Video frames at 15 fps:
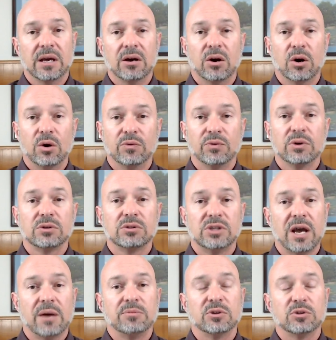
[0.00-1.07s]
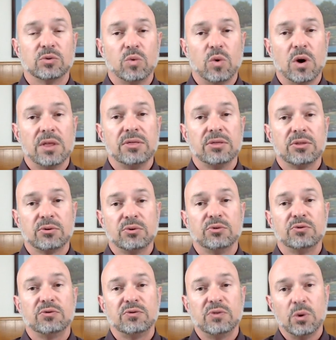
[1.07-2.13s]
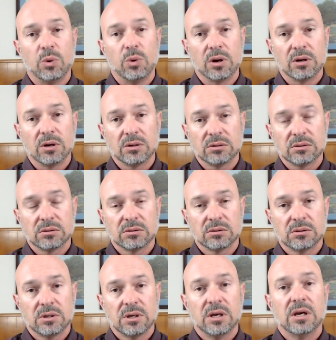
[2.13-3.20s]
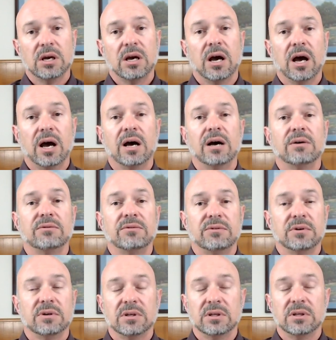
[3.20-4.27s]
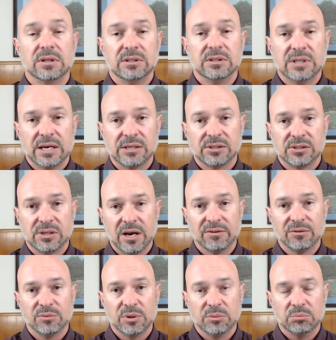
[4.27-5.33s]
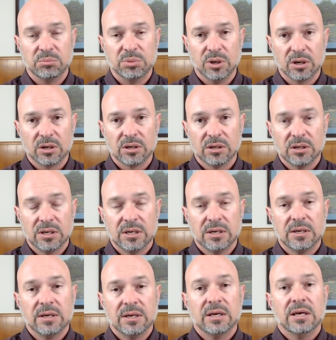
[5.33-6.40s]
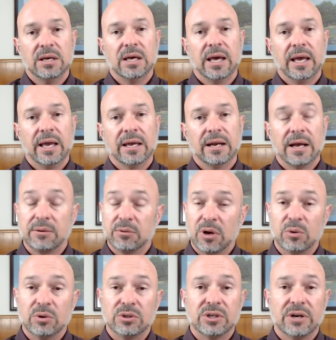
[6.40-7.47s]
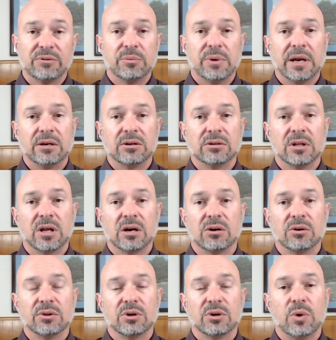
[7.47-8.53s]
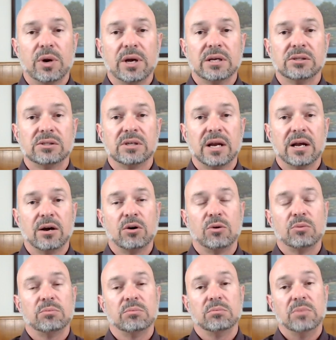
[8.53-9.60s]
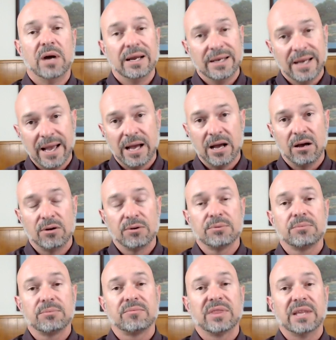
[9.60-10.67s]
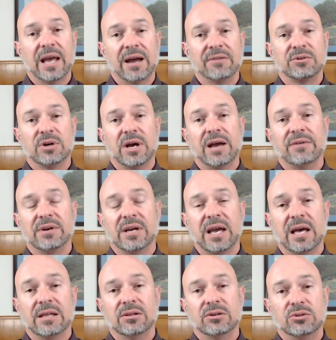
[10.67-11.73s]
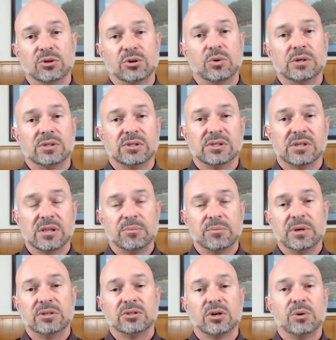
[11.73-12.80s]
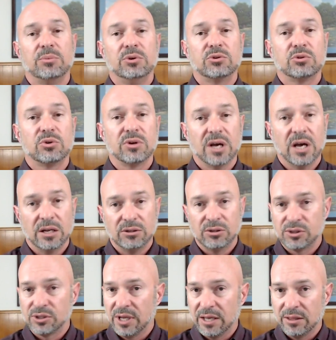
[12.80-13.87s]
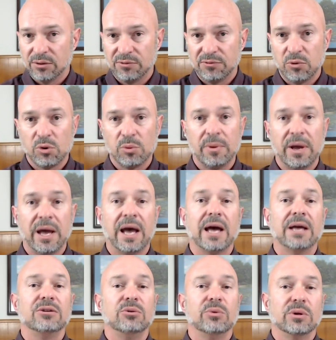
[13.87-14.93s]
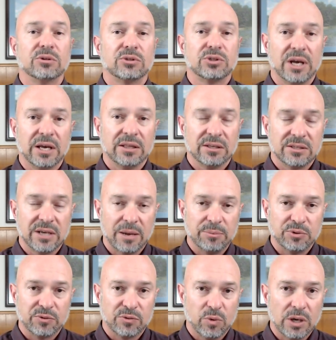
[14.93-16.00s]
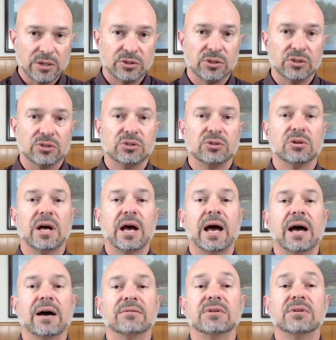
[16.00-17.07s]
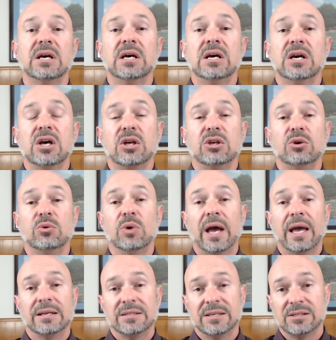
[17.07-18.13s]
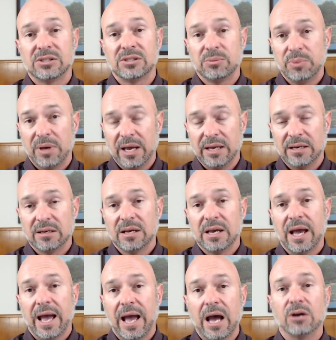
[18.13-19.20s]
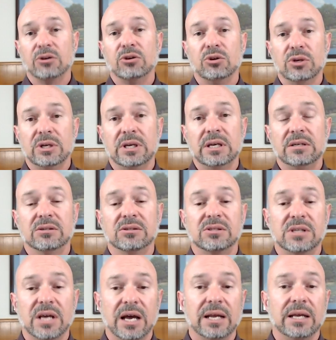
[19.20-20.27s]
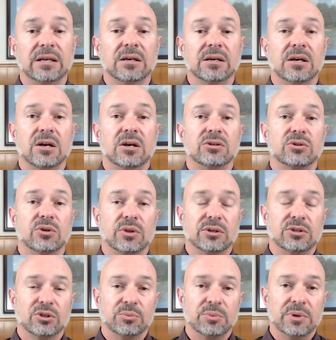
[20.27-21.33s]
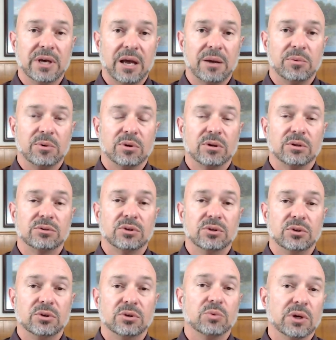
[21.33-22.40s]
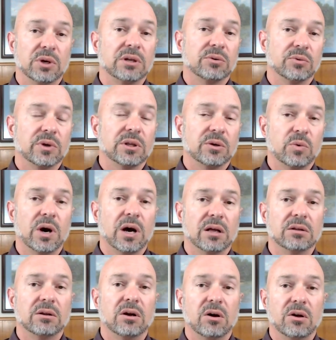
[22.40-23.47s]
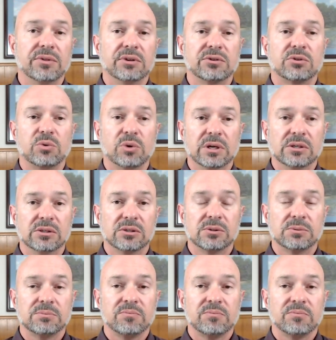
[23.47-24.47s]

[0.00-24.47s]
over chapters 1 through 4 of the Texas Government book. And I wish everybody good luck on the quiz, and I hope by now, after having had the 2 quizzes in the midterm, you sort of understand the format, you understand the types of questions you'll have, you anticipate how you need to study so that you'll be able to do really, really well on this quiz.